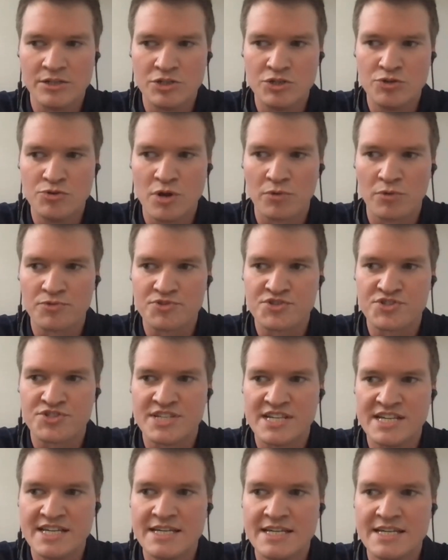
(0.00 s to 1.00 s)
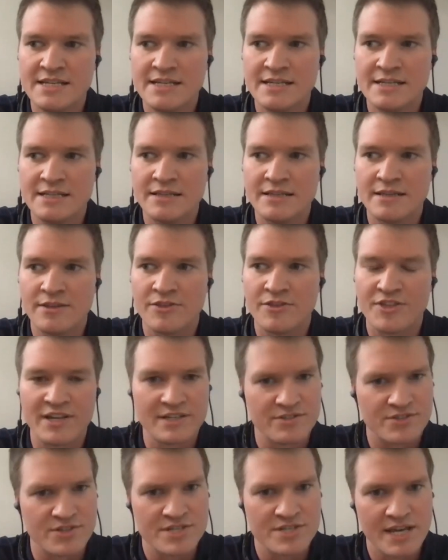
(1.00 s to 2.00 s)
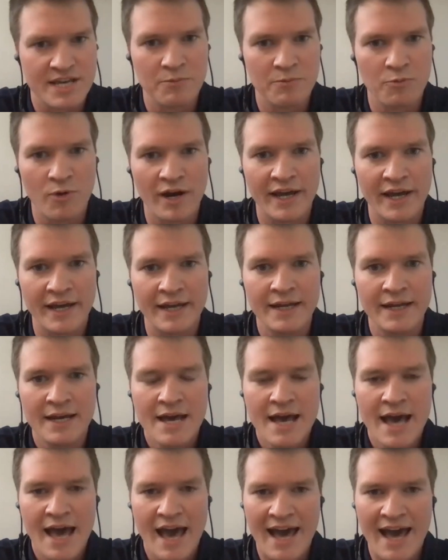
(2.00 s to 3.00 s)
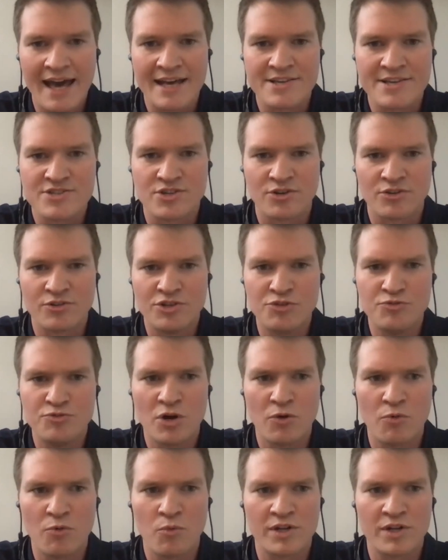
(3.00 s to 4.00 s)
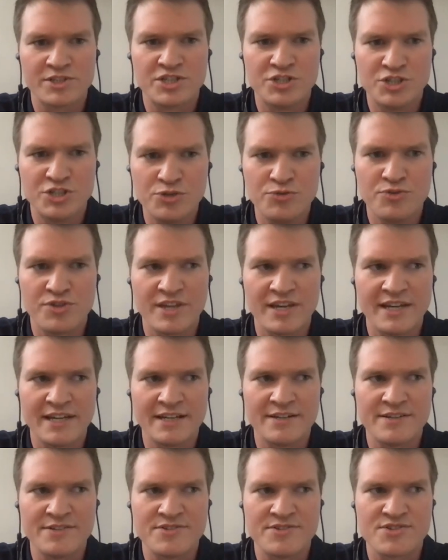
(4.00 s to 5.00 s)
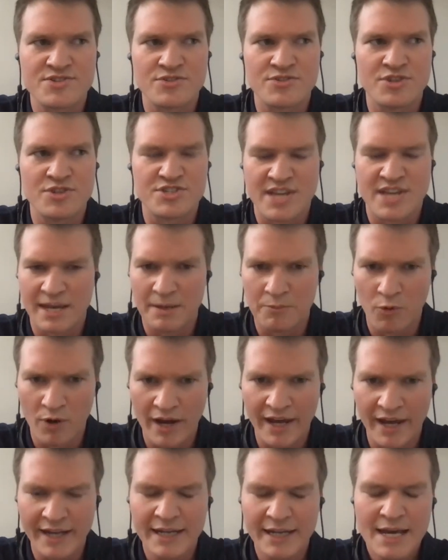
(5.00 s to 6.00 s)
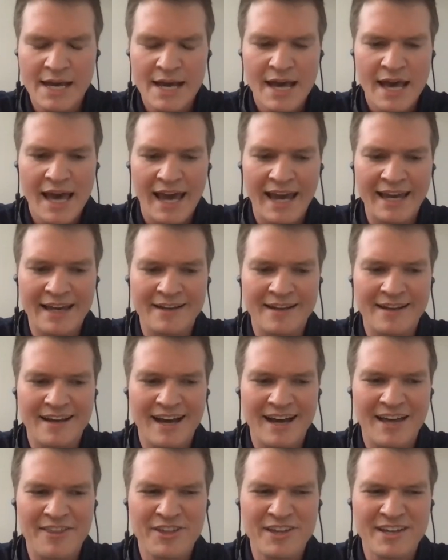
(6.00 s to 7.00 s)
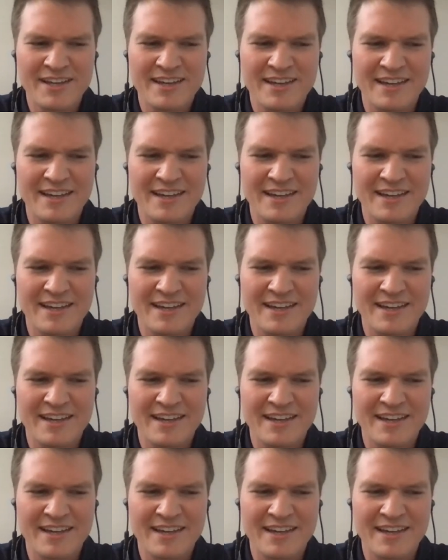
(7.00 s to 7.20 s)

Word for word: you don't see things the same way as, or you don't want to do things the same way. And I think